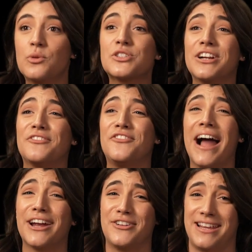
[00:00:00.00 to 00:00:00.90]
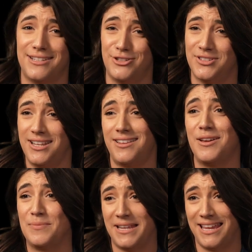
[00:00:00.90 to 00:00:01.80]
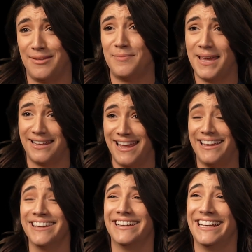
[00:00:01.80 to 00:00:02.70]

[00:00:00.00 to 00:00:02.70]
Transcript: North Star had fire dancers at the company picnic.